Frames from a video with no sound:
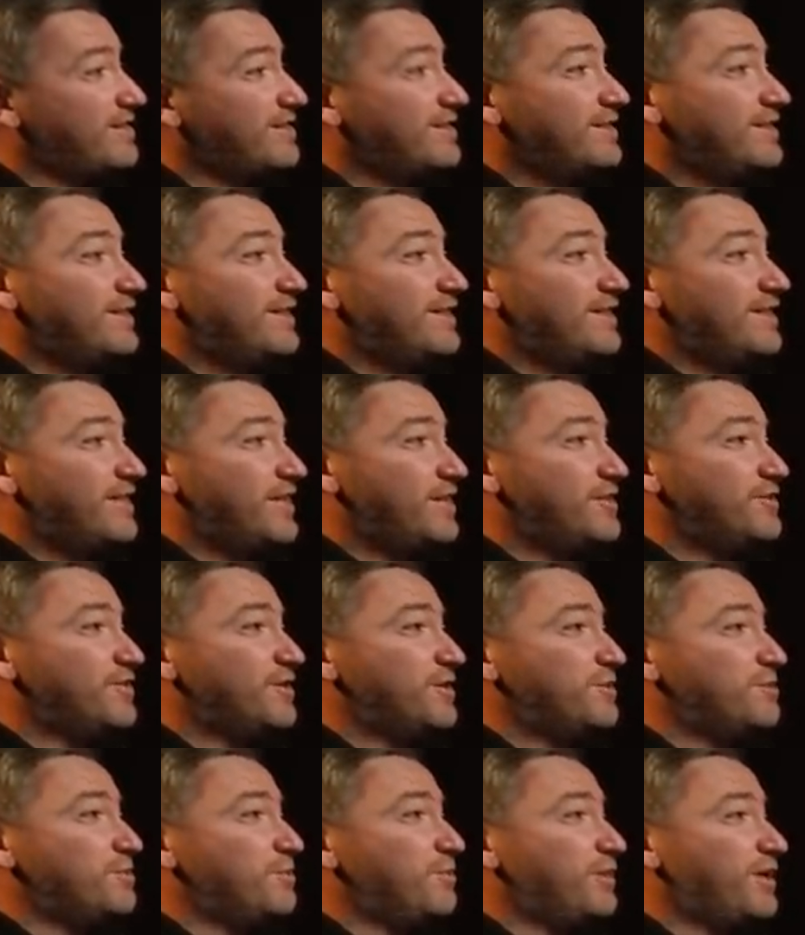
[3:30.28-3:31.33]
yeah. the
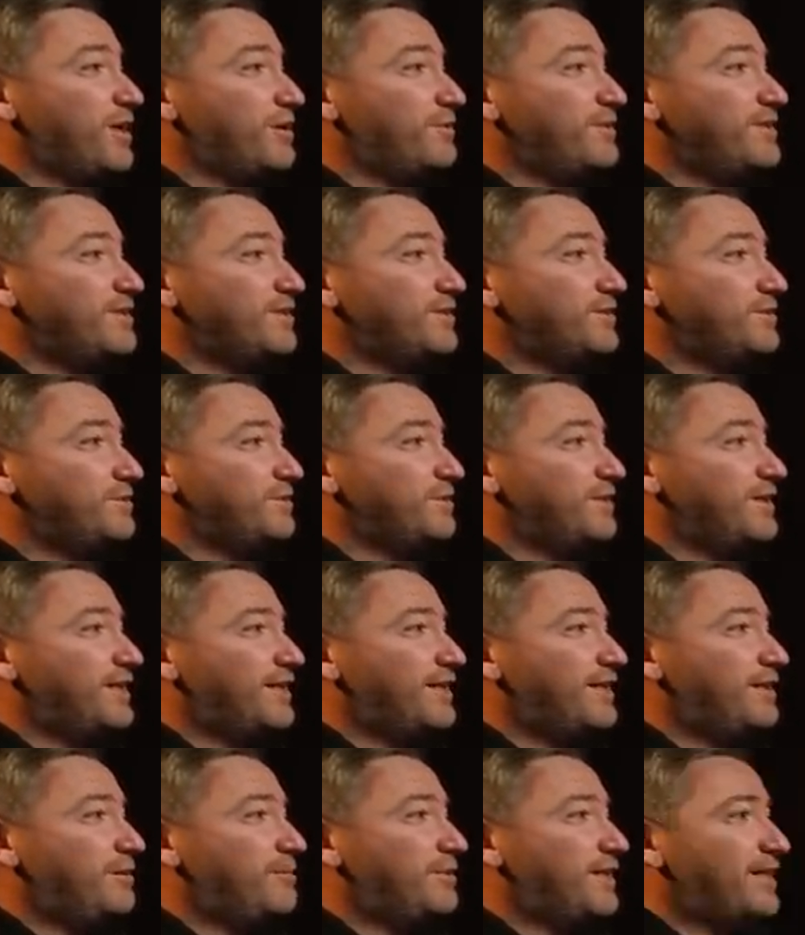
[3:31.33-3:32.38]
injury, which we'll go into a
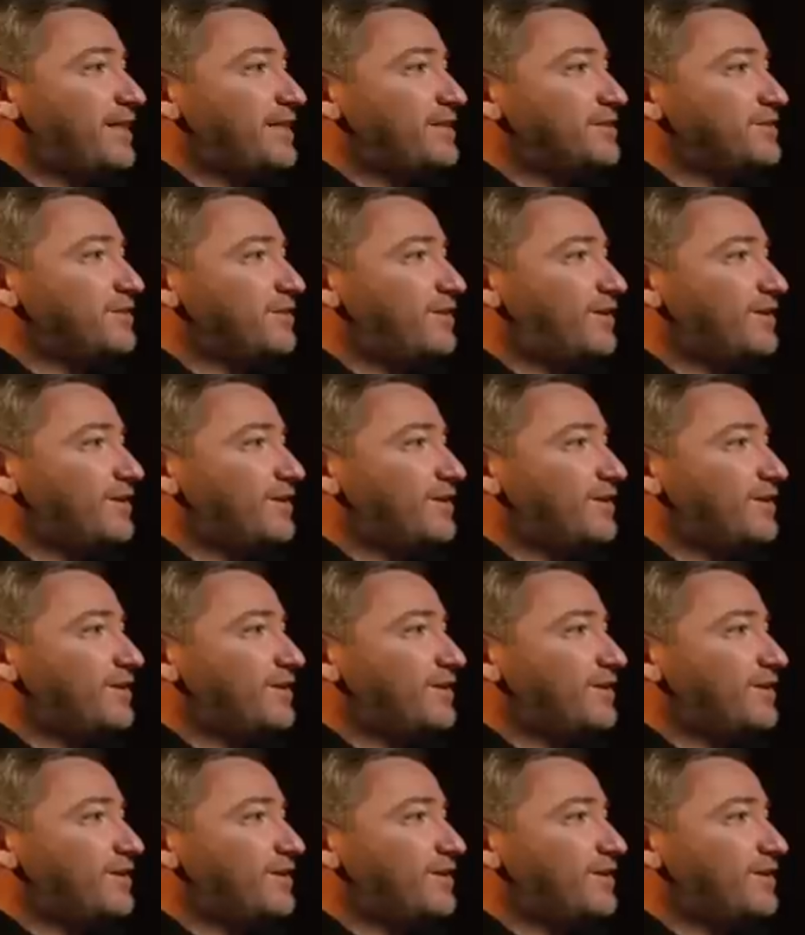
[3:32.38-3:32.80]
little bit later